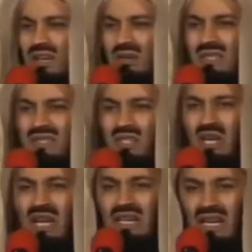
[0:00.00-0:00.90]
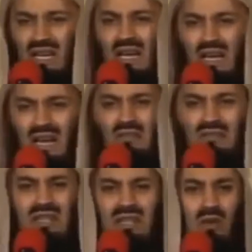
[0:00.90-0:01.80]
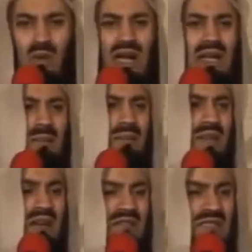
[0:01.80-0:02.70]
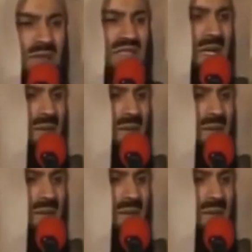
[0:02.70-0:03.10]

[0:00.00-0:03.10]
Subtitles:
he looked at the child after a little while, after some